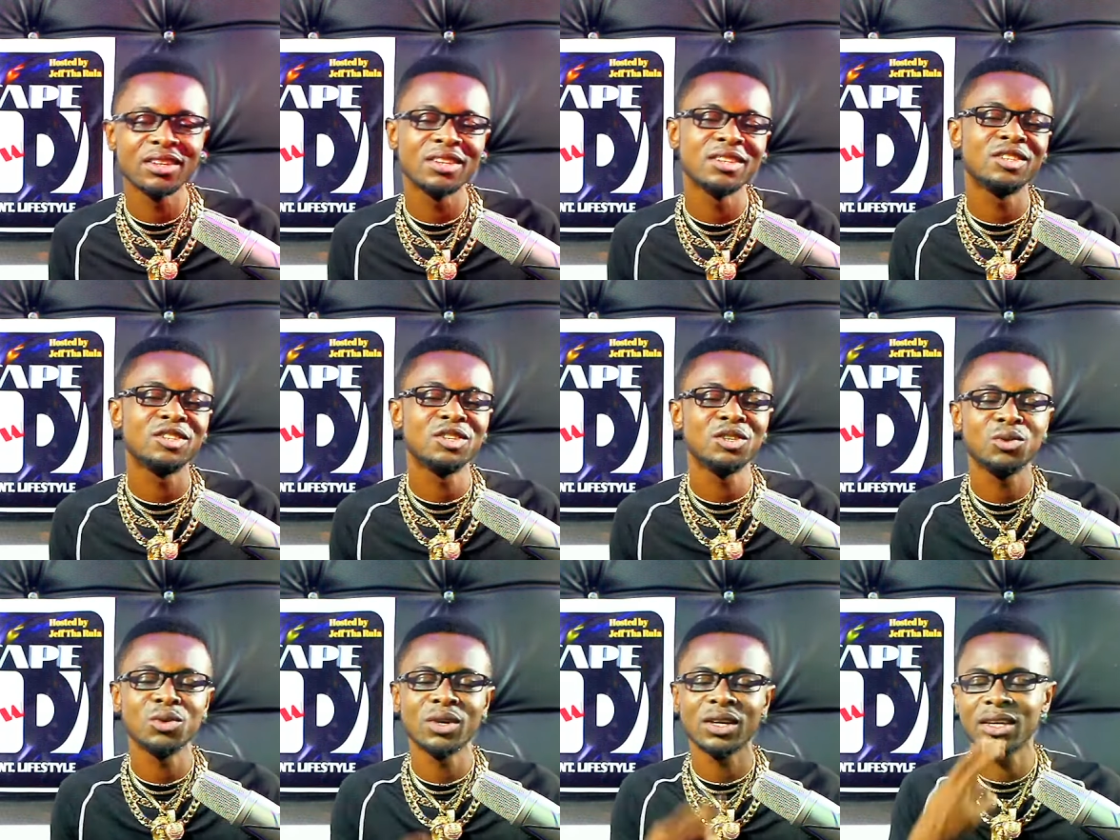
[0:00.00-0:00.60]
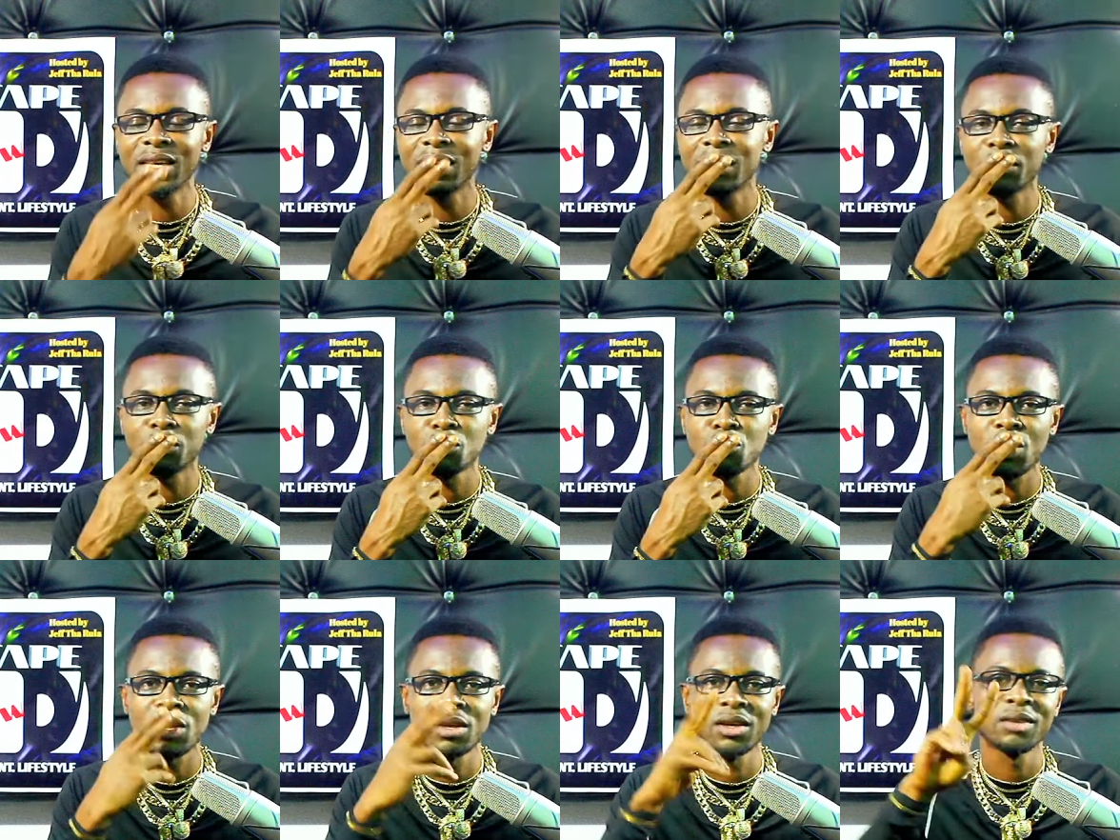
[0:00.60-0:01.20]
See you again.
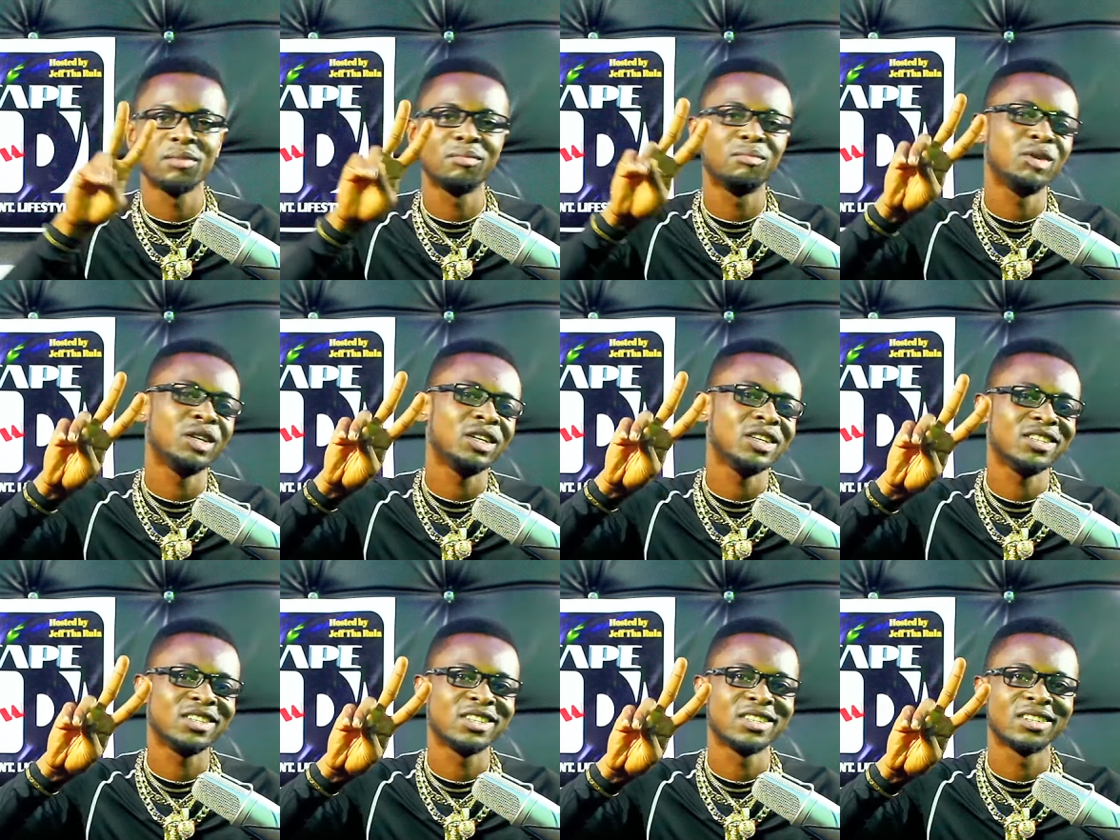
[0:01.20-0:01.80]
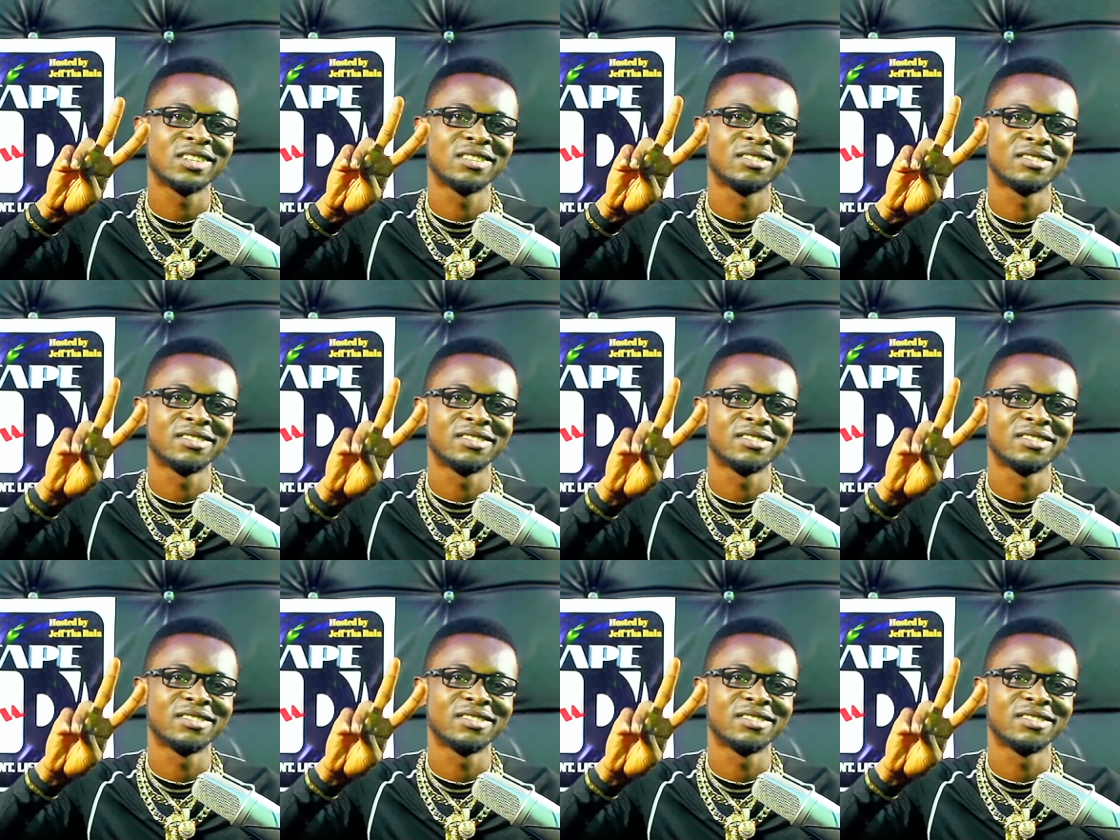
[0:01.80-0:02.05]
Peace.